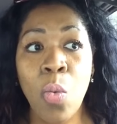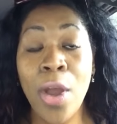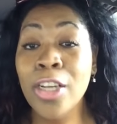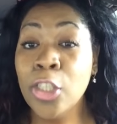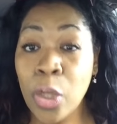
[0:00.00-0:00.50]

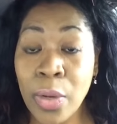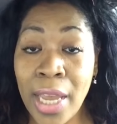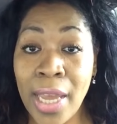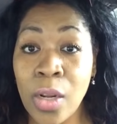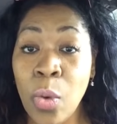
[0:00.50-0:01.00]
where it's
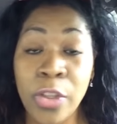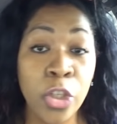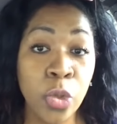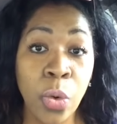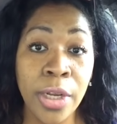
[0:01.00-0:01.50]
located, where the
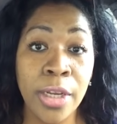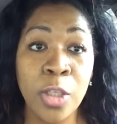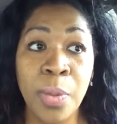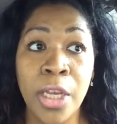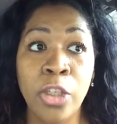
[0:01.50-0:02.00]
store
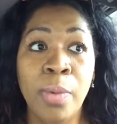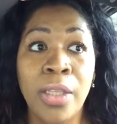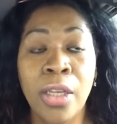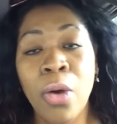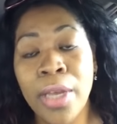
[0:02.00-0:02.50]
is, because you
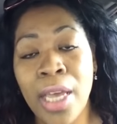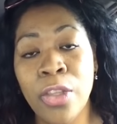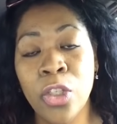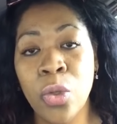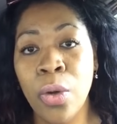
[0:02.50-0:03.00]
might think, okay,
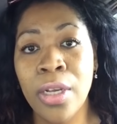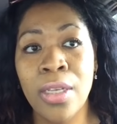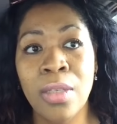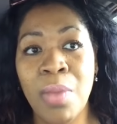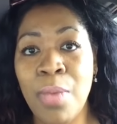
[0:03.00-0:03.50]
the store
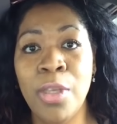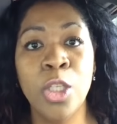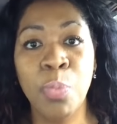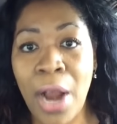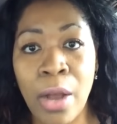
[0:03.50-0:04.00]
is maybe
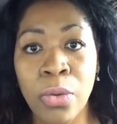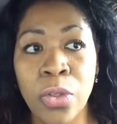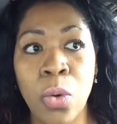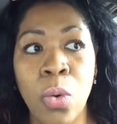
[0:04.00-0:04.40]
Sprouts,